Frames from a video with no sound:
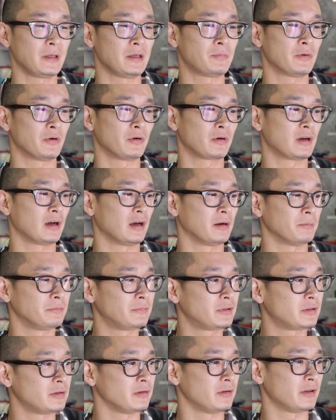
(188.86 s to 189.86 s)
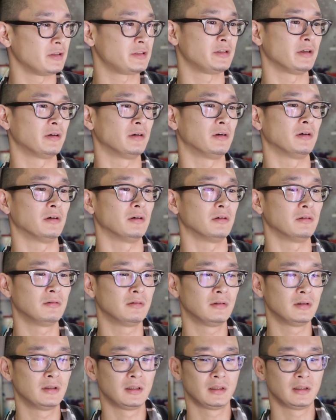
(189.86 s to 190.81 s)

people come to the show